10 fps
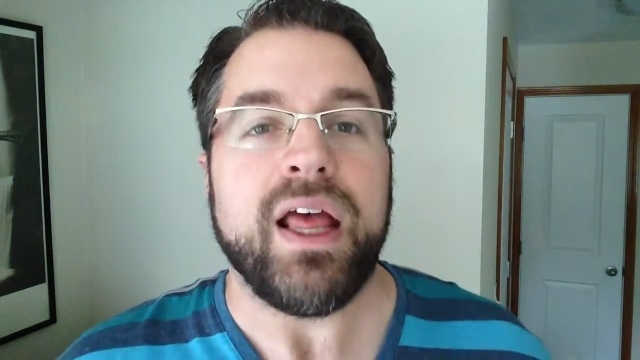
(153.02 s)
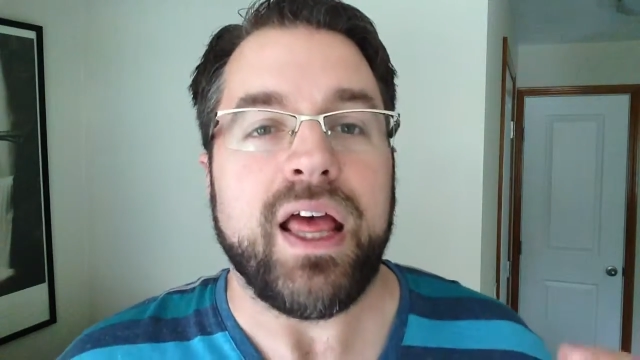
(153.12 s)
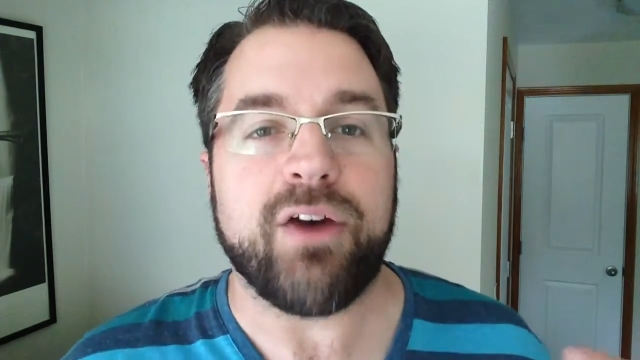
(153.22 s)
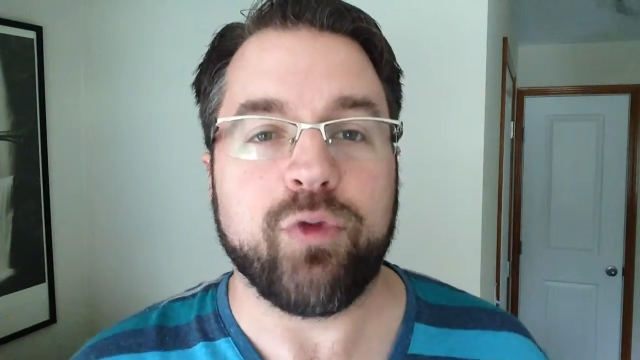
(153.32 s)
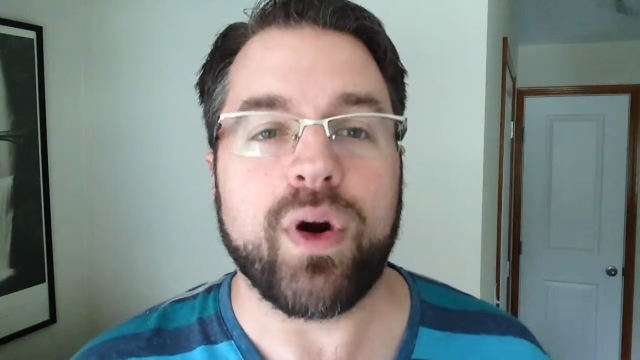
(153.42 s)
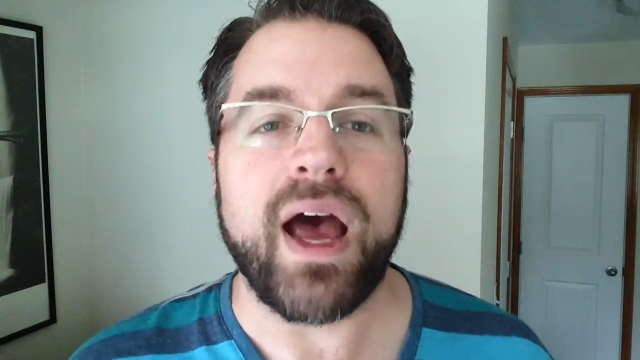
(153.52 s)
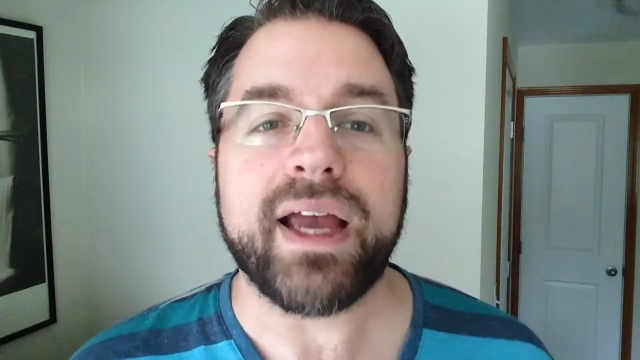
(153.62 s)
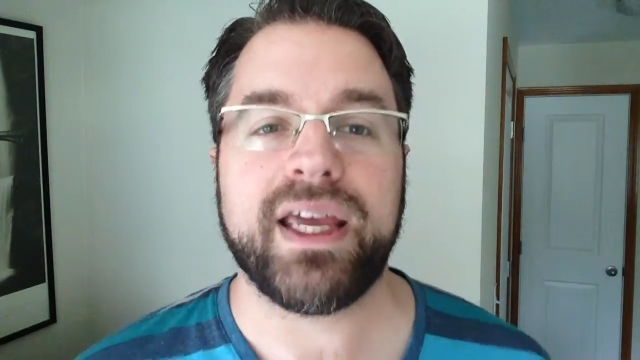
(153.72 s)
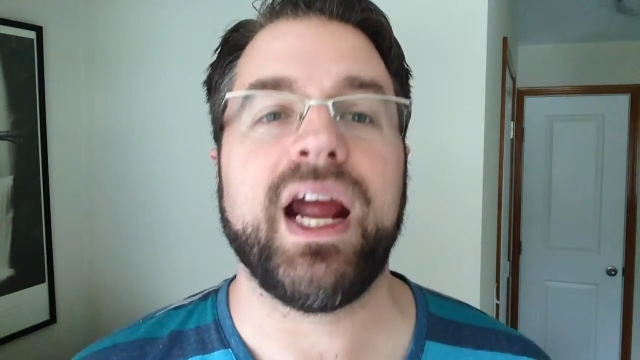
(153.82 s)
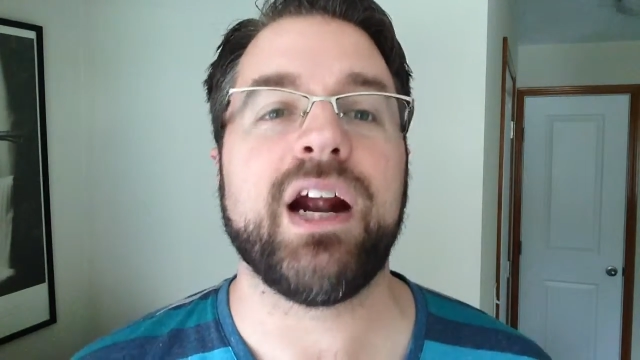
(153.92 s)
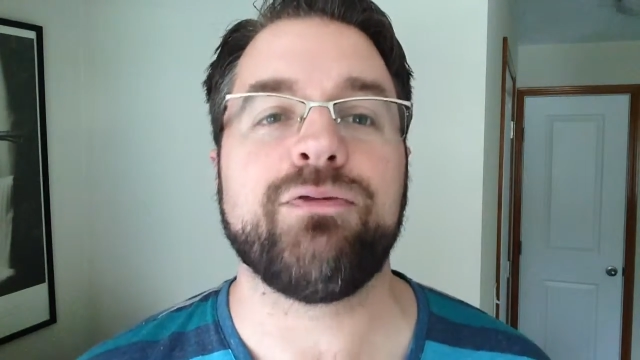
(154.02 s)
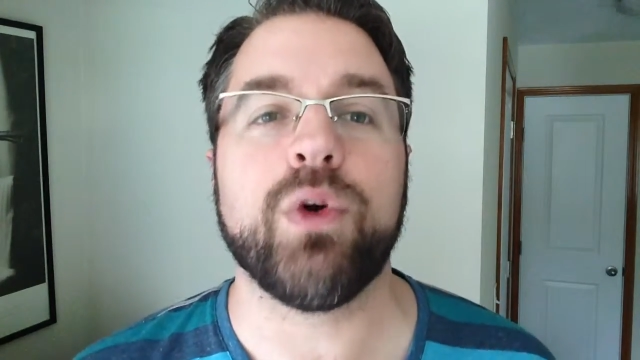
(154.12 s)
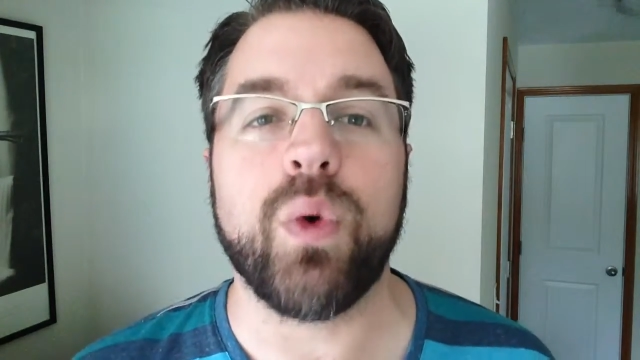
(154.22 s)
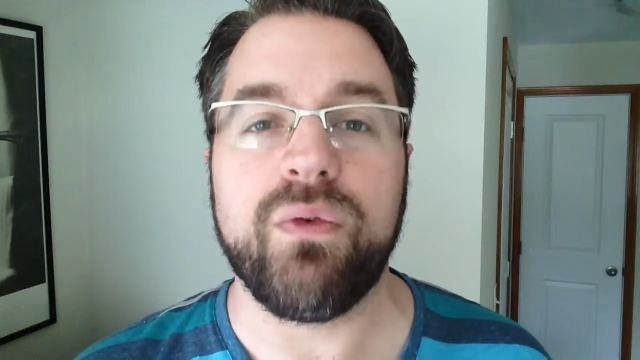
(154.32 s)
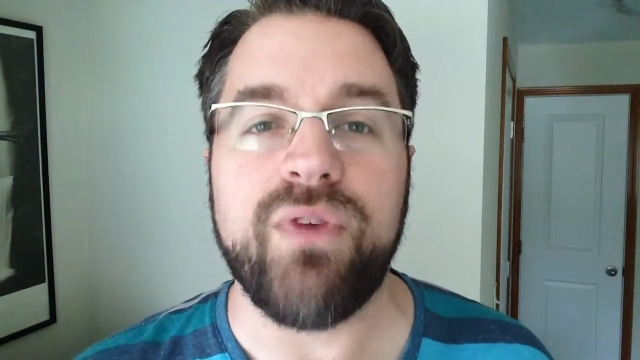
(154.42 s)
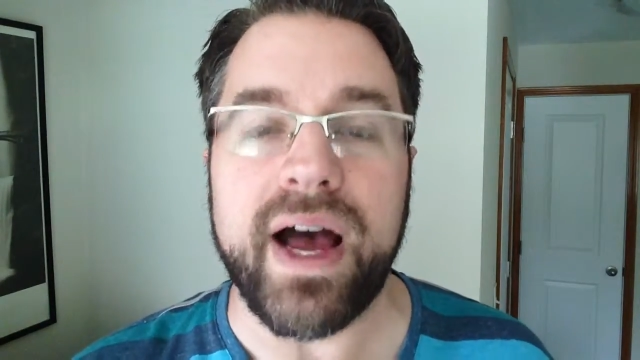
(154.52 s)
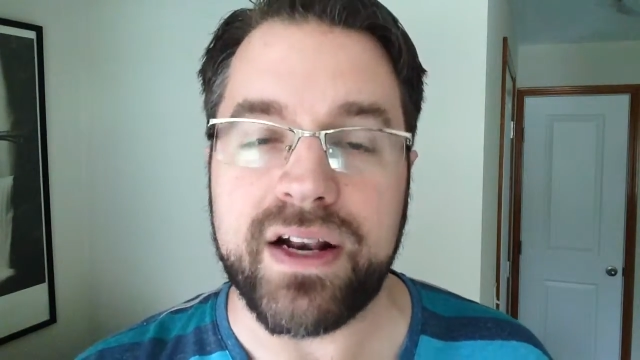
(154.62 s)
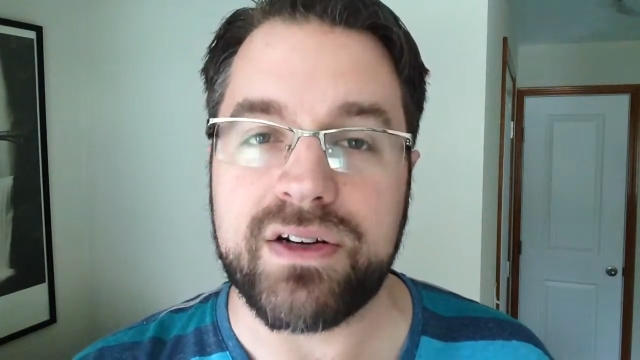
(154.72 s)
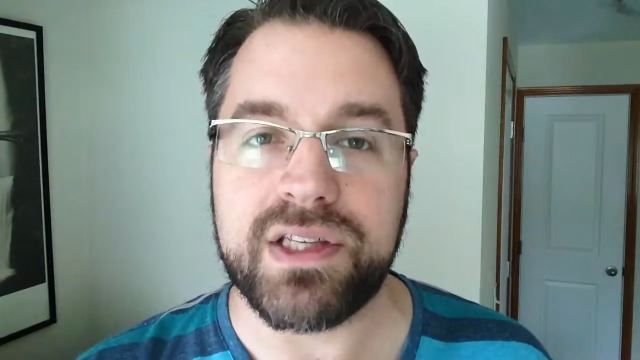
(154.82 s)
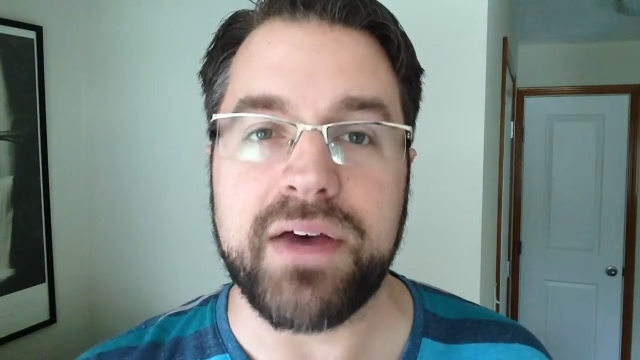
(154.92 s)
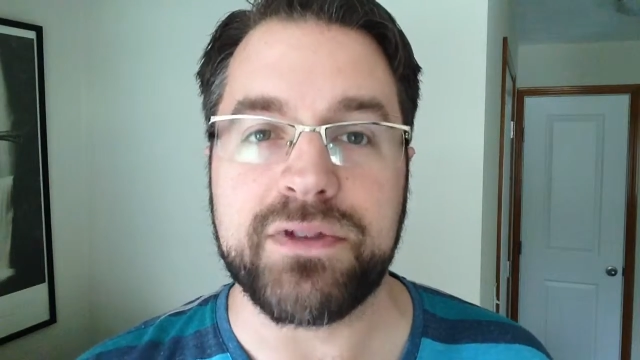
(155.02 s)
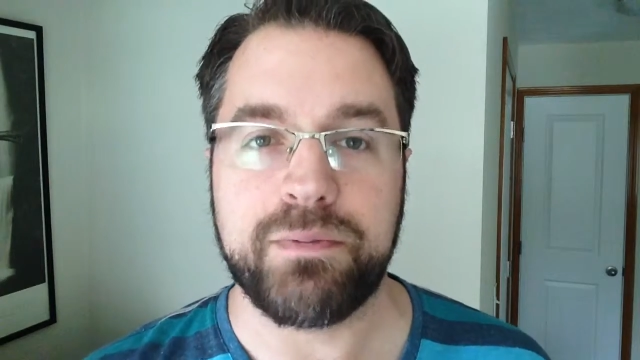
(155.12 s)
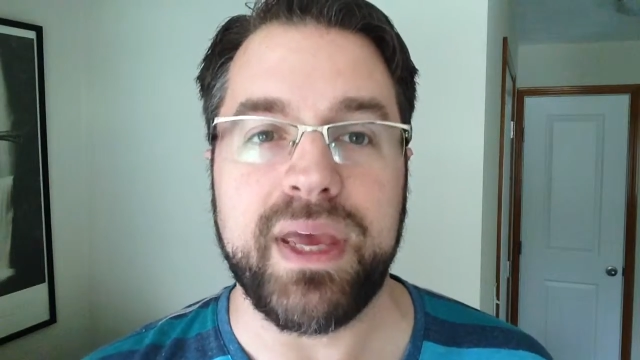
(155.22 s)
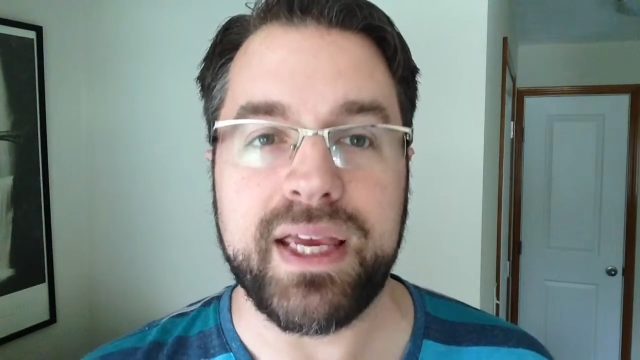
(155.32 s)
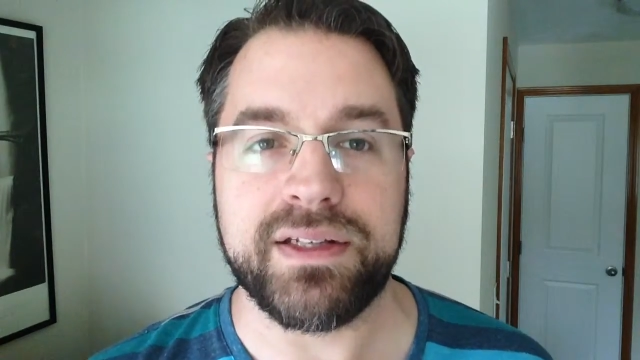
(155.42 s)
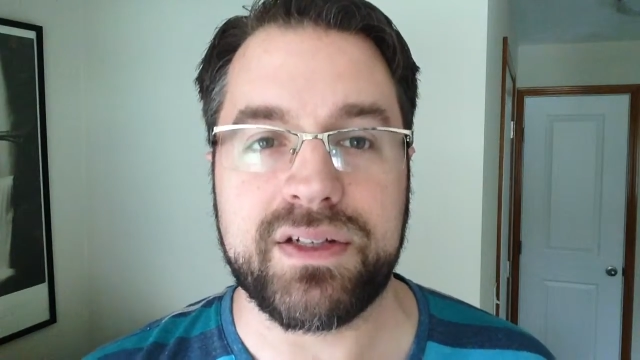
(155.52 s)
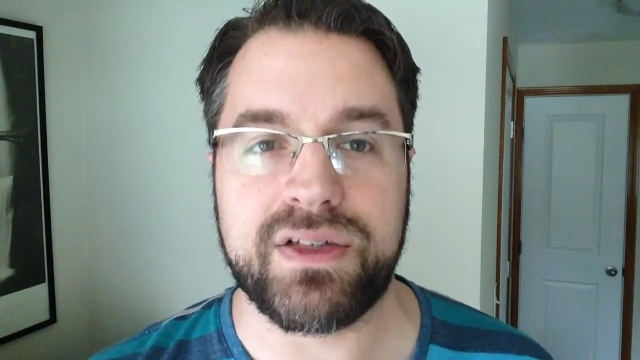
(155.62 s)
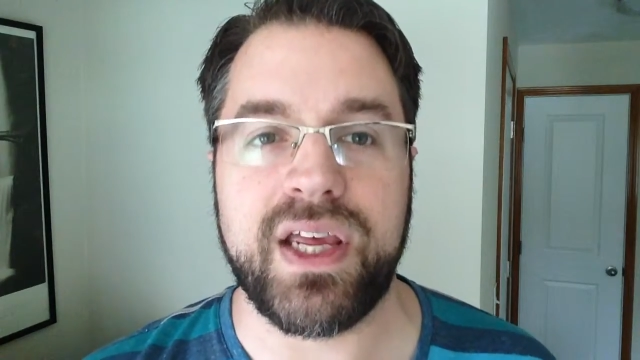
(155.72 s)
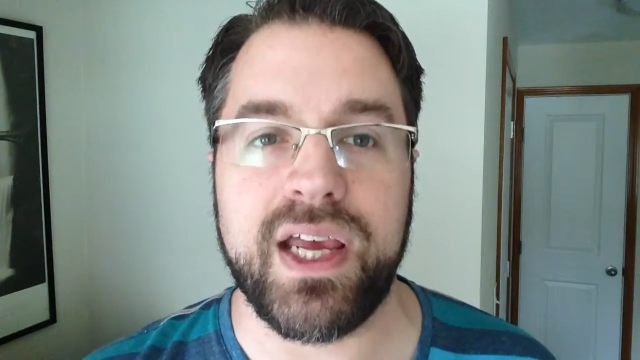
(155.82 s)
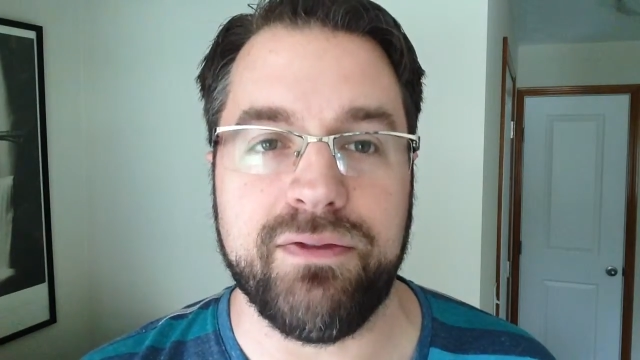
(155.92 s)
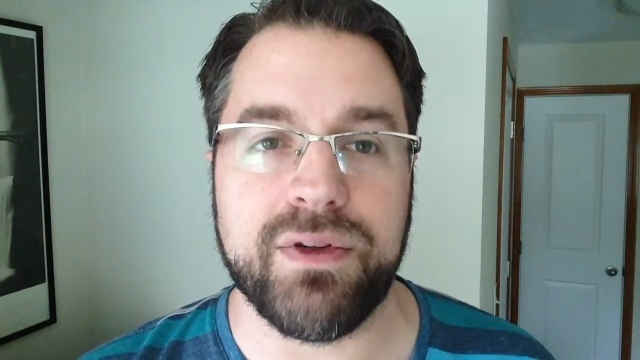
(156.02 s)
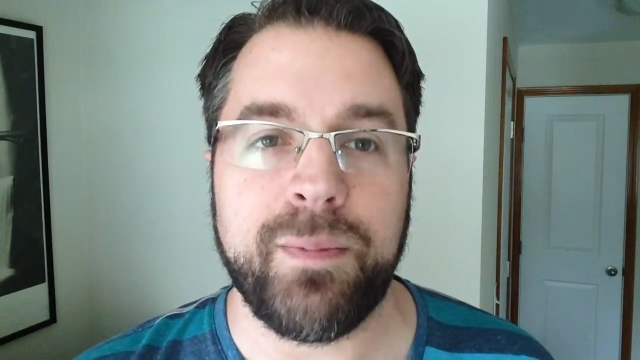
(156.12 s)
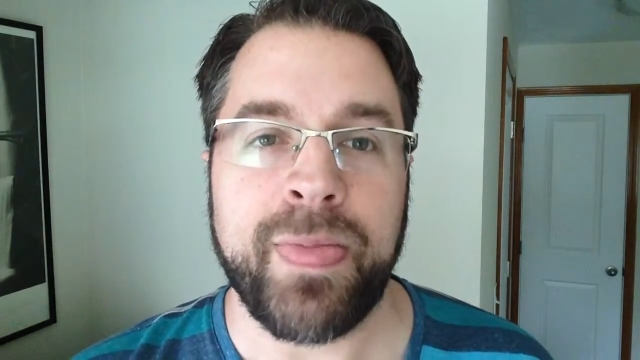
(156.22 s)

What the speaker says: if we're not careful, we'll find ourselves being deceived.